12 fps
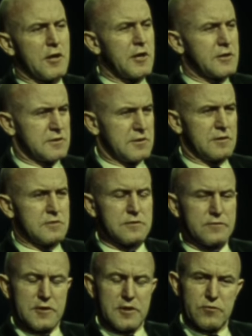high state of
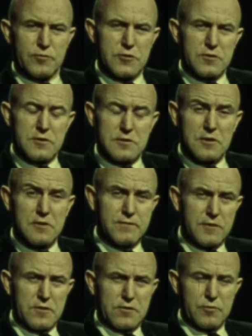survivability, and
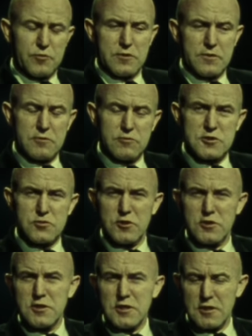invulnerability, which
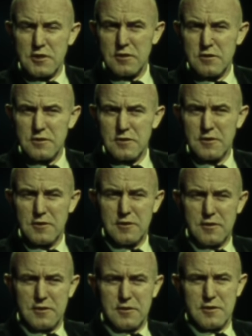we need
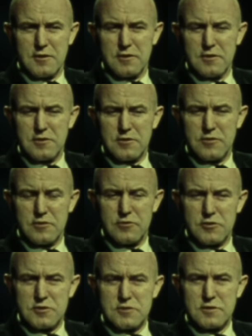in
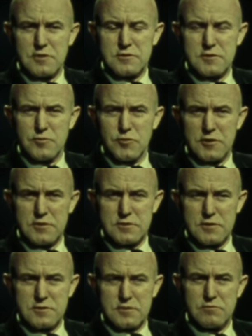this sea-based
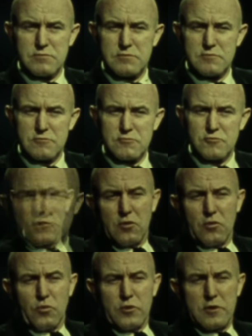system.
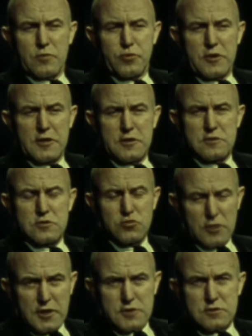We are planning the
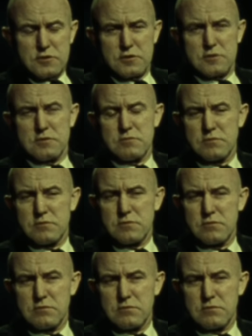Trident system